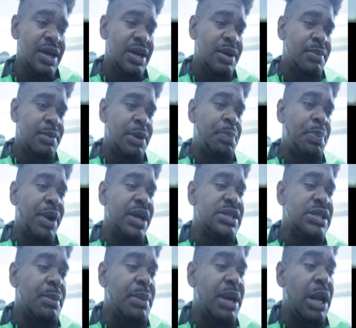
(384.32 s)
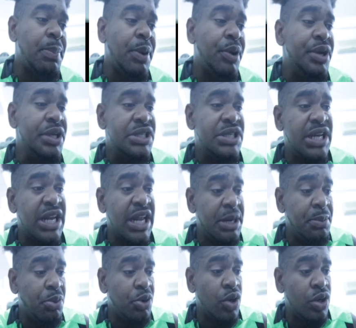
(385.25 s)
But the parents help arrange it,
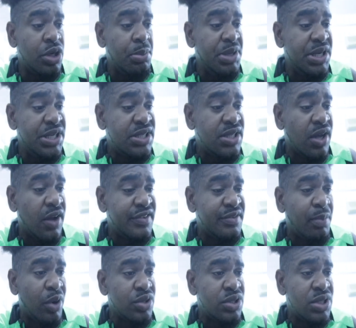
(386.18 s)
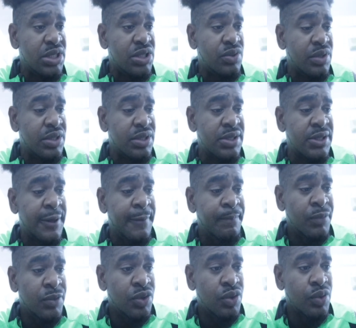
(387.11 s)
and they brought on the Minister of Sports into this
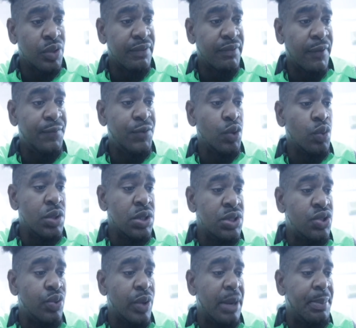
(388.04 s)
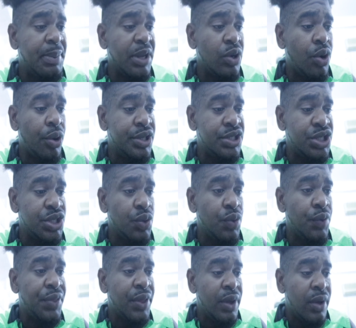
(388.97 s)
to give a few words to help encourage the
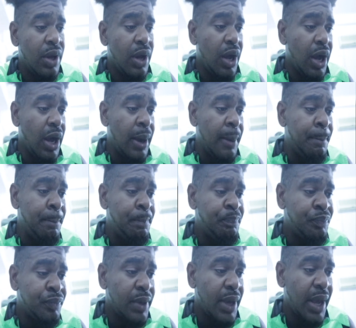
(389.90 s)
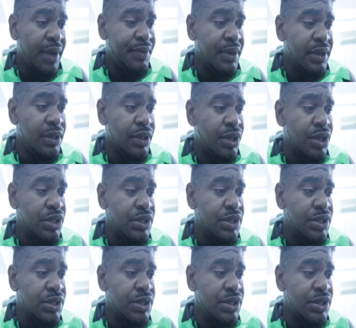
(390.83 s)
youth. I think the girl